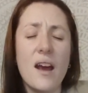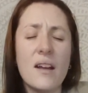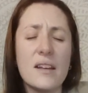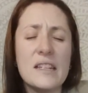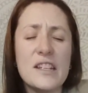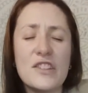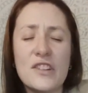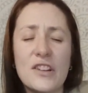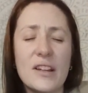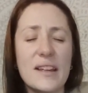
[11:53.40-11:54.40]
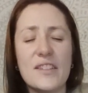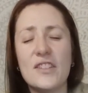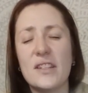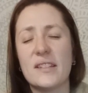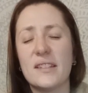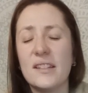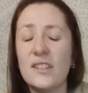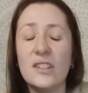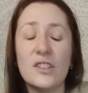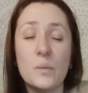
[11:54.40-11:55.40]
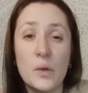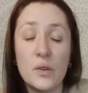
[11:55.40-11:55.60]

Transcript: unconditional it's just it's just